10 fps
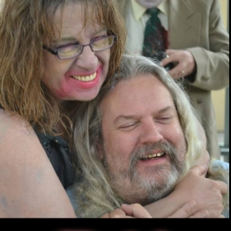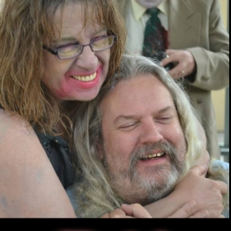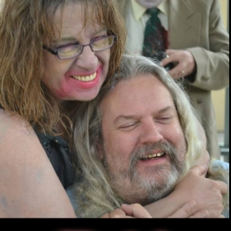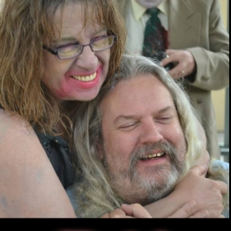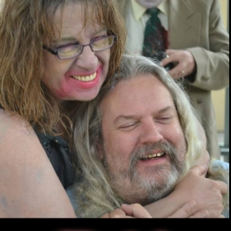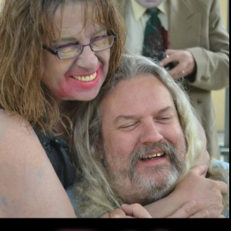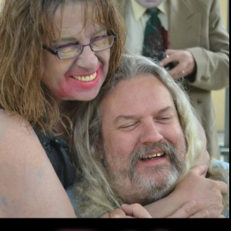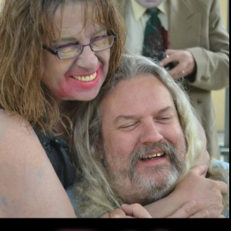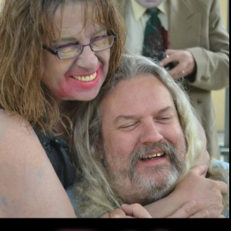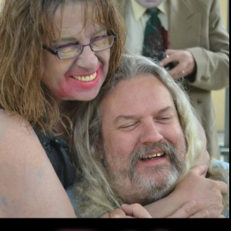
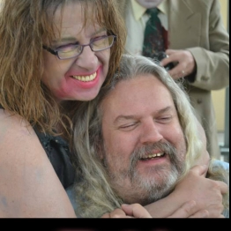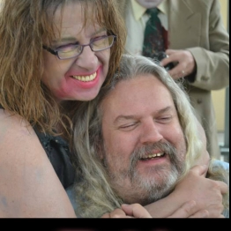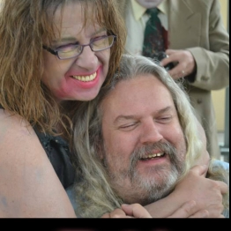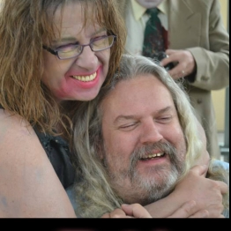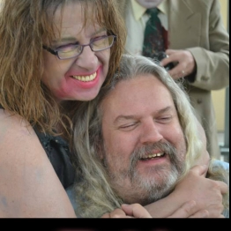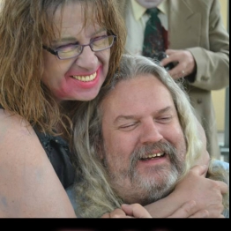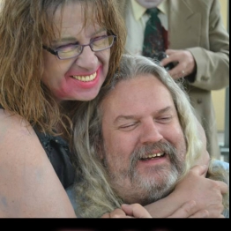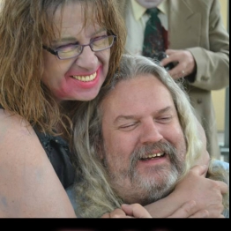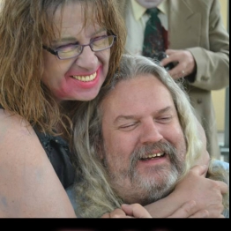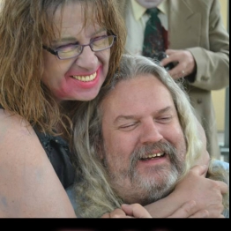No one is speaking in this clip.